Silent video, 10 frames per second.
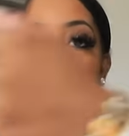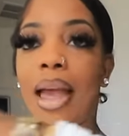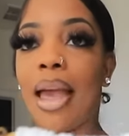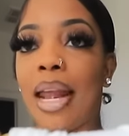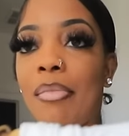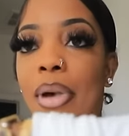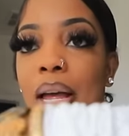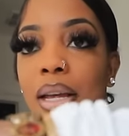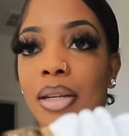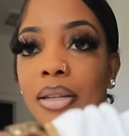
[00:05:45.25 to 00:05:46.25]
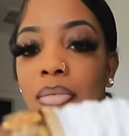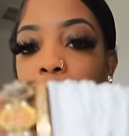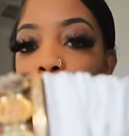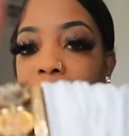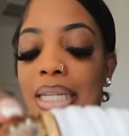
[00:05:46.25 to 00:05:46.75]
I added my
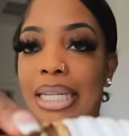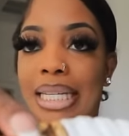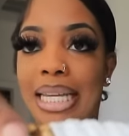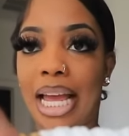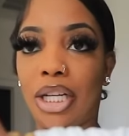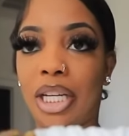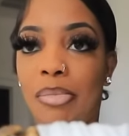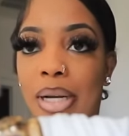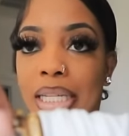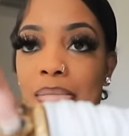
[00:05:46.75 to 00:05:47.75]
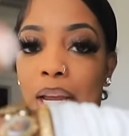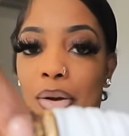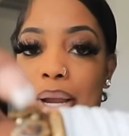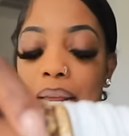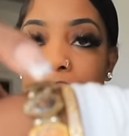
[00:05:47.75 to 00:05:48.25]
bracelet. This is actually bracelet my
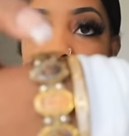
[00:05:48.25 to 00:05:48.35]
family